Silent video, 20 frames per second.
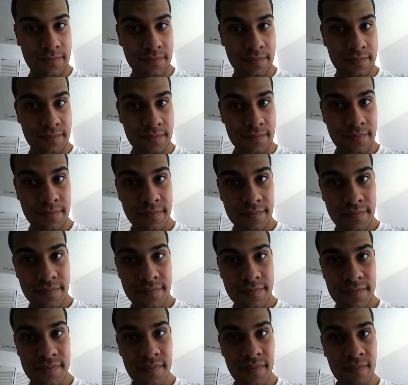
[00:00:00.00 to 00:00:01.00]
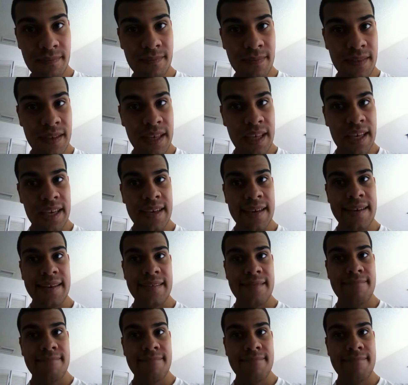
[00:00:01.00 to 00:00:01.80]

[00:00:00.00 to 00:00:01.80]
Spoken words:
Nobody speaks.